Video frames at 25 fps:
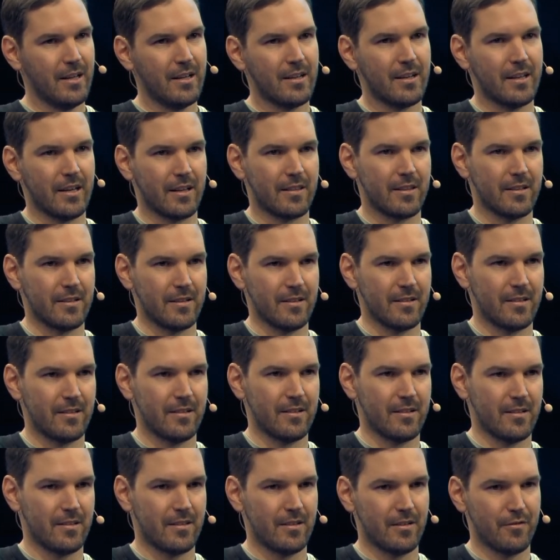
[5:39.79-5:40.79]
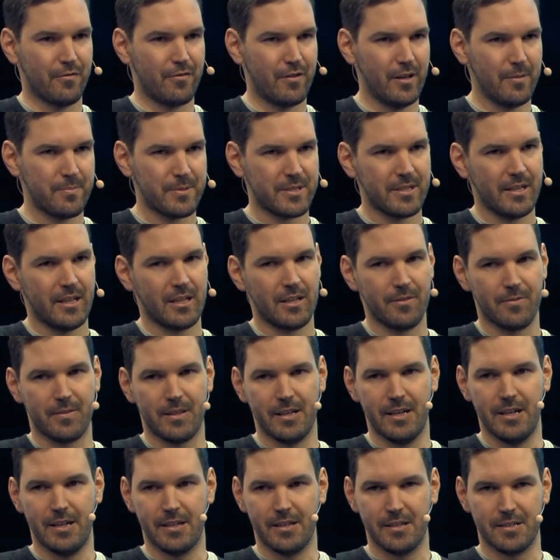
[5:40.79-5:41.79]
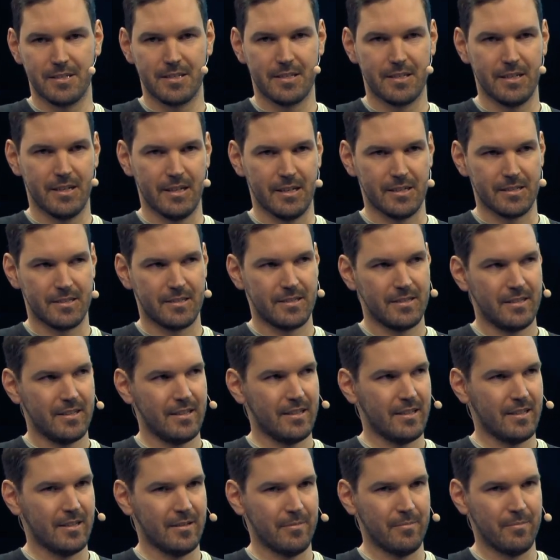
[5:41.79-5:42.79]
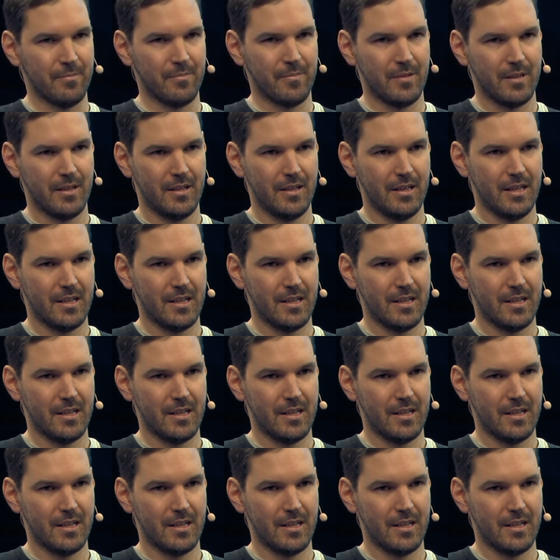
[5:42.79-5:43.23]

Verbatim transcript: like the the, the flip side of that is that um,